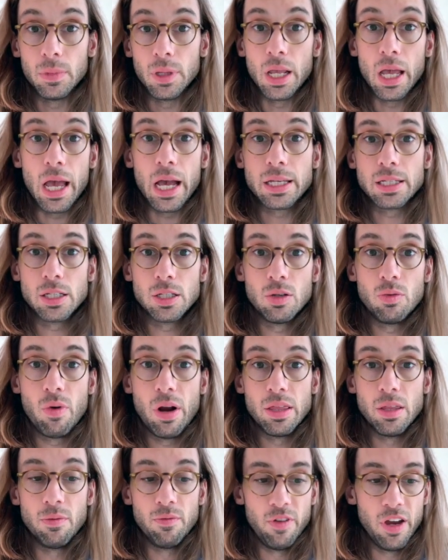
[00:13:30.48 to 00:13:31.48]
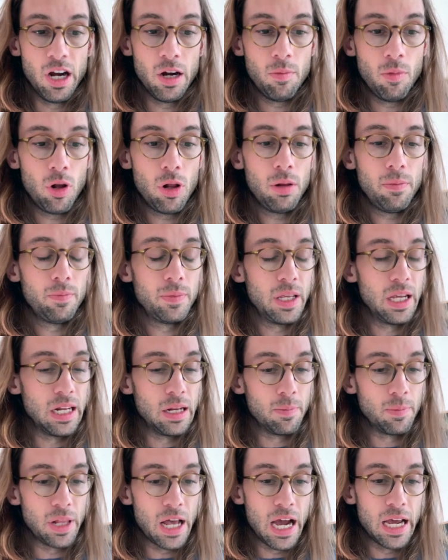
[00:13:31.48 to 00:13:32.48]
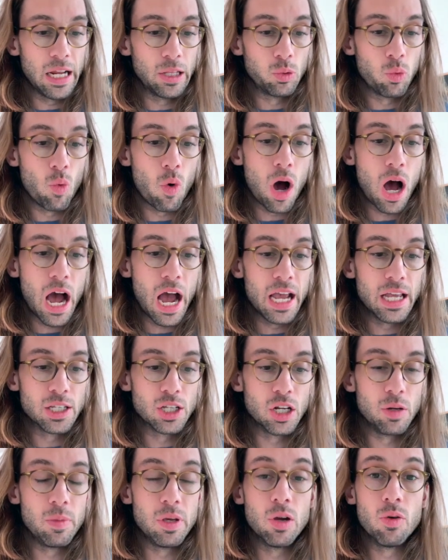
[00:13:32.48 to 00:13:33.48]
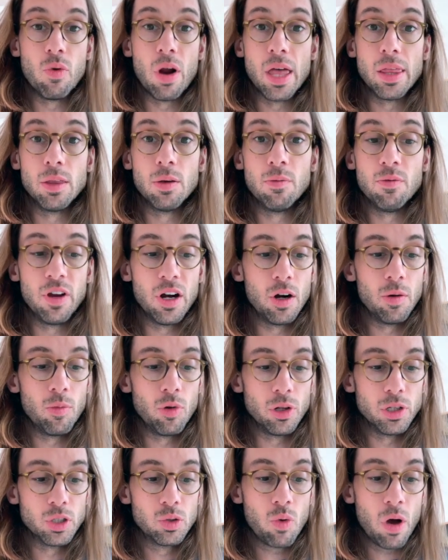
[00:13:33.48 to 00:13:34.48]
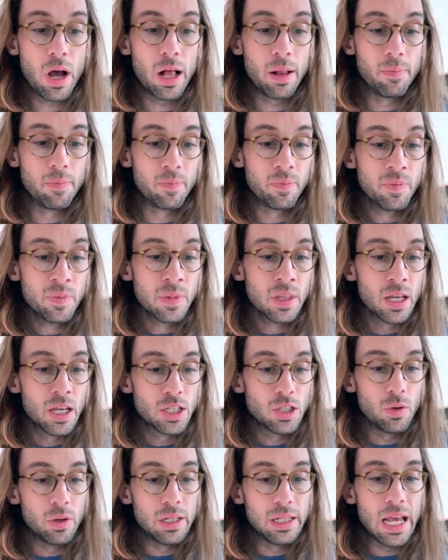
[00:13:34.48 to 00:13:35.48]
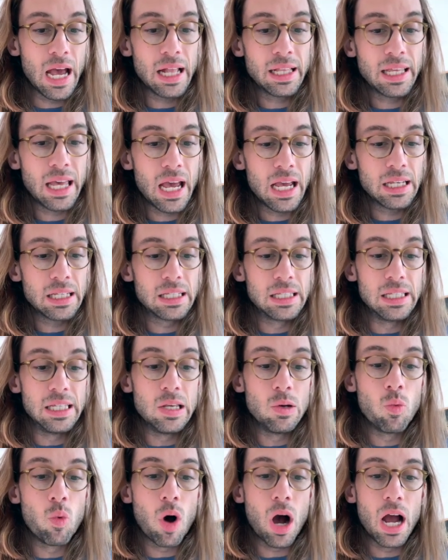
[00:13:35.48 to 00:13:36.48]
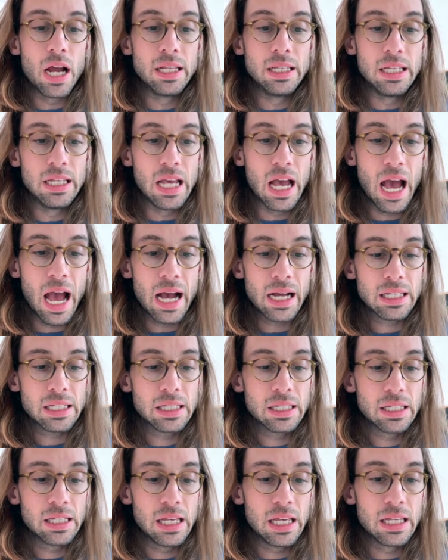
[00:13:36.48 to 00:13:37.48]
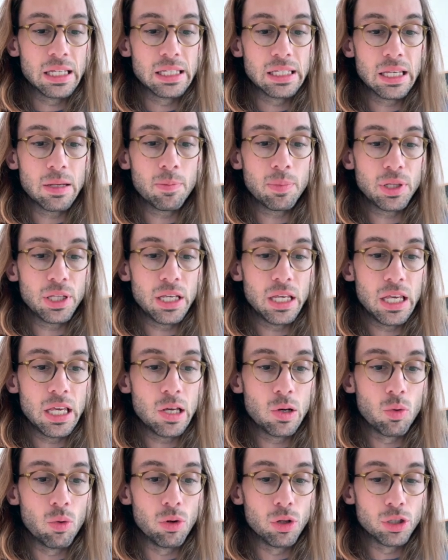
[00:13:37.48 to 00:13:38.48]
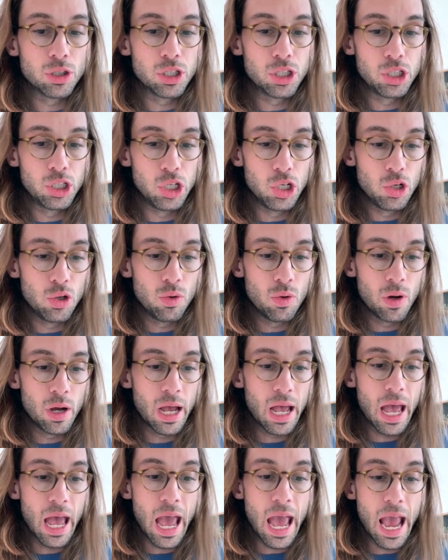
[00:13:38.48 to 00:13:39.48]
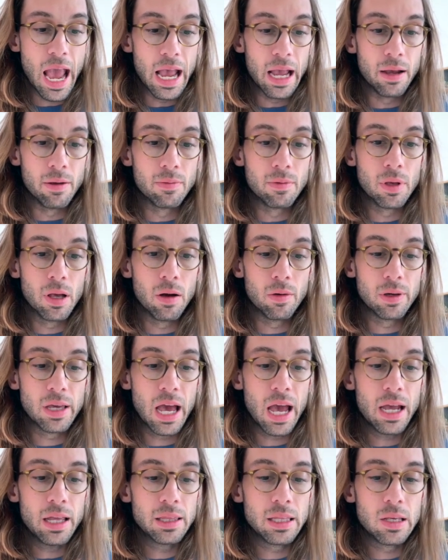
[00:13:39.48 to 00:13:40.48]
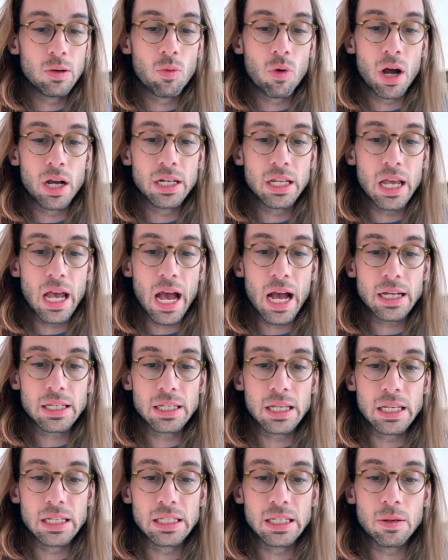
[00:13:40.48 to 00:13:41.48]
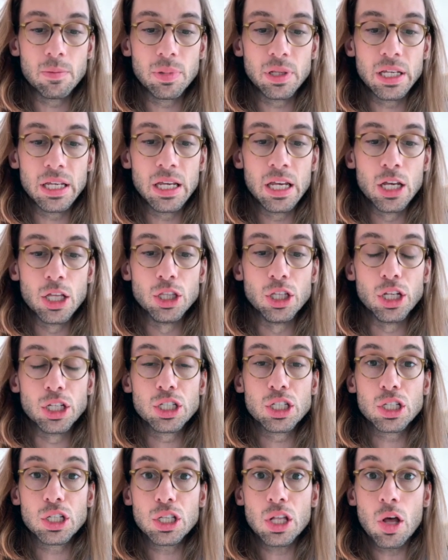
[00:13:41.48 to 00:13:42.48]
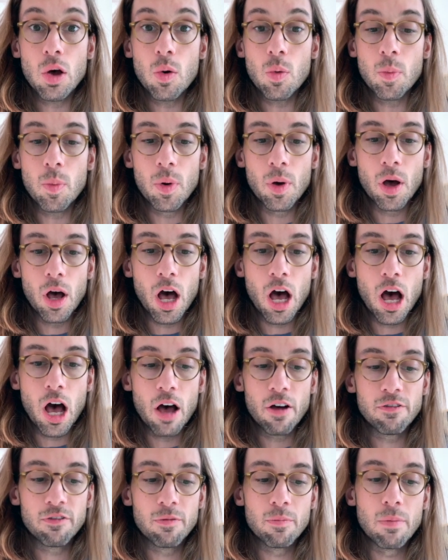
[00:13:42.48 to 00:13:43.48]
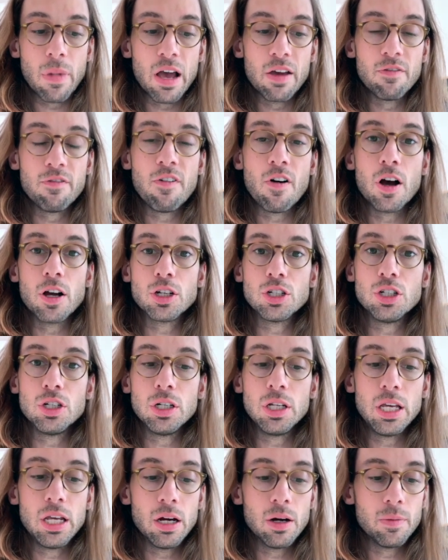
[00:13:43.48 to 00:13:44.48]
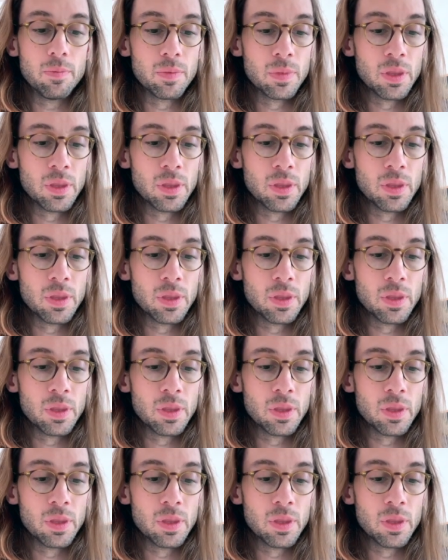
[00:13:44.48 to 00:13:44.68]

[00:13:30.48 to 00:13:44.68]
x is a random variable, it implies that y is going to be a random variable as well. So in that case, dy dx is simply equals to a. Okay, dy dx is simply the slope of my function here.